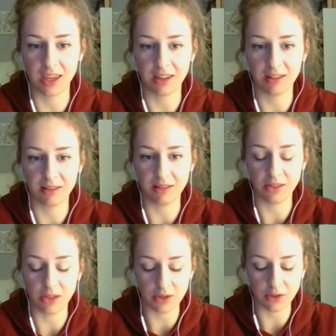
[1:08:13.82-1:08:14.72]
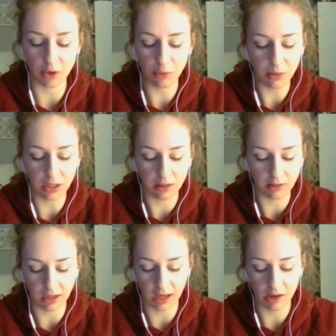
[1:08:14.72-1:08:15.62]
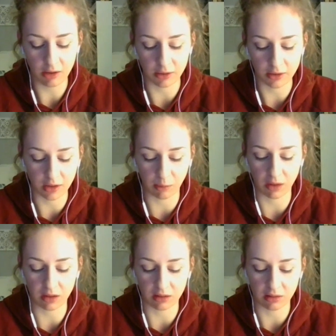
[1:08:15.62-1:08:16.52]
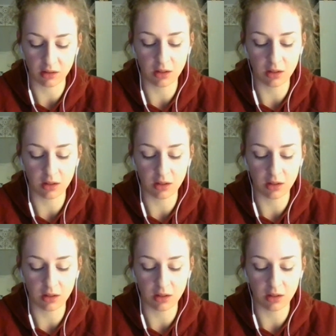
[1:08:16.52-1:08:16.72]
Like dystopian tale or something.